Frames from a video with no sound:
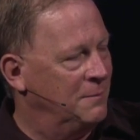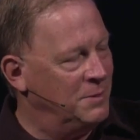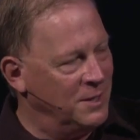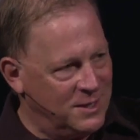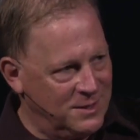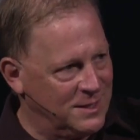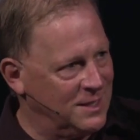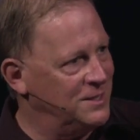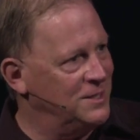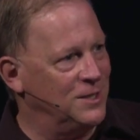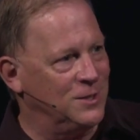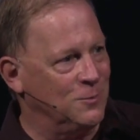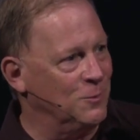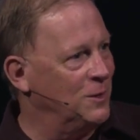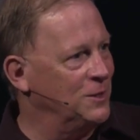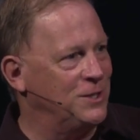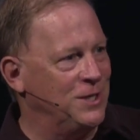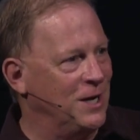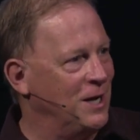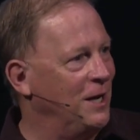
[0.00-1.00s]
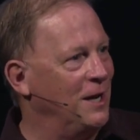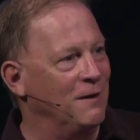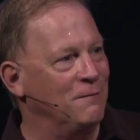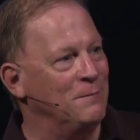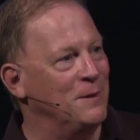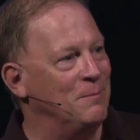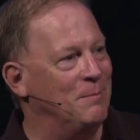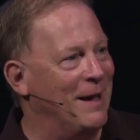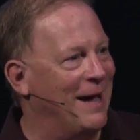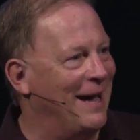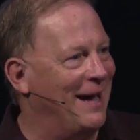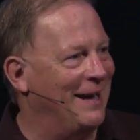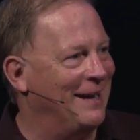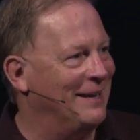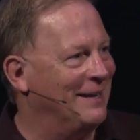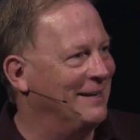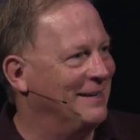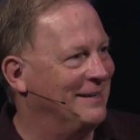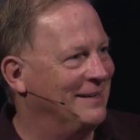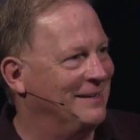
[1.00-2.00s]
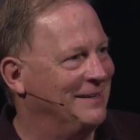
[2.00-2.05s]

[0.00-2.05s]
and because I just want you to love me back.